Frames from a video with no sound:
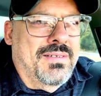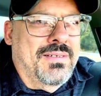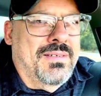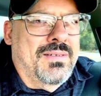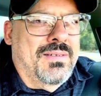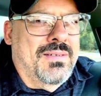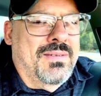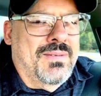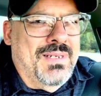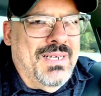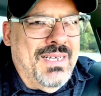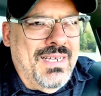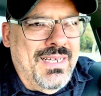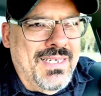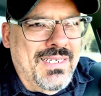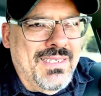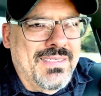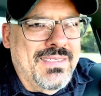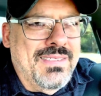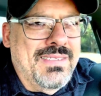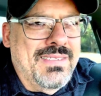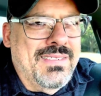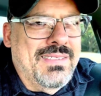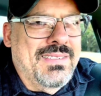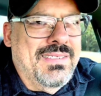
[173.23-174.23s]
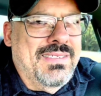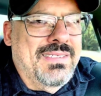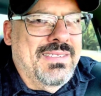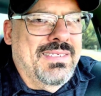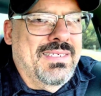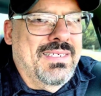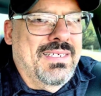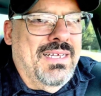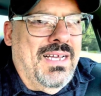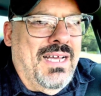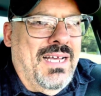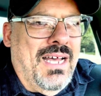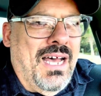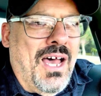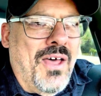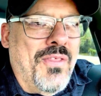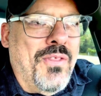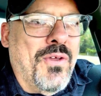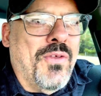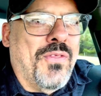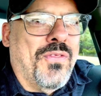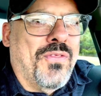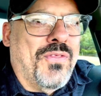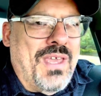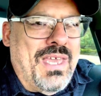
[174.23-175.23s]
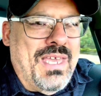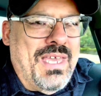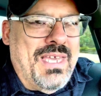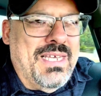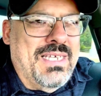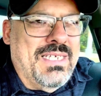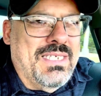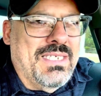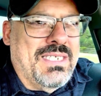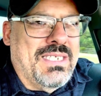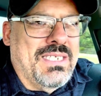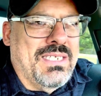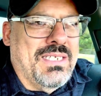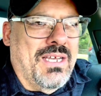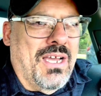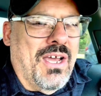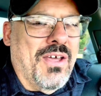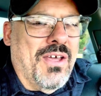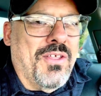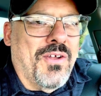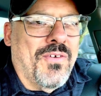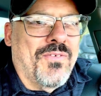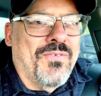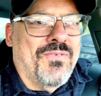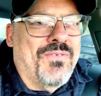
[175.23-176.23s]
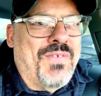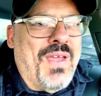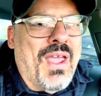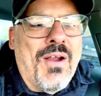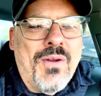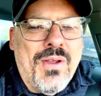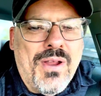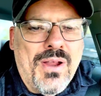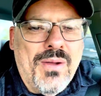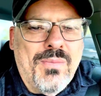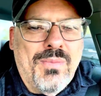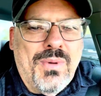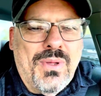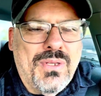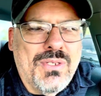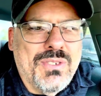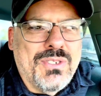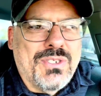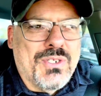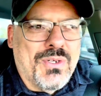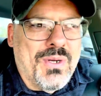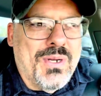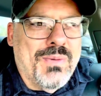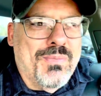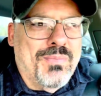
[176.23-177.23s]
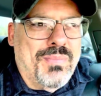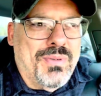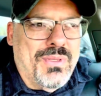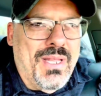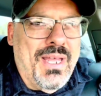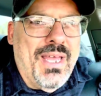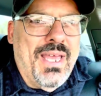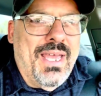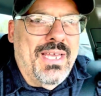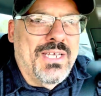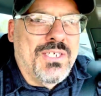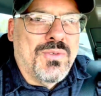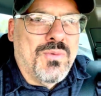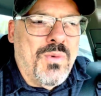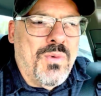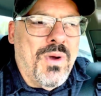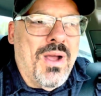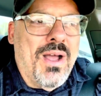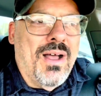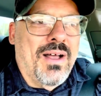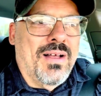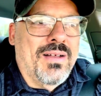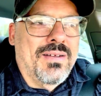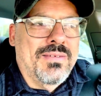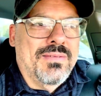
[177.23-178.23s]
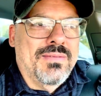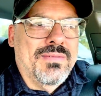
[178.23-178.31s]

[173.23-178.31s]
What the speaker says: Well, other things, other variables are in play as well.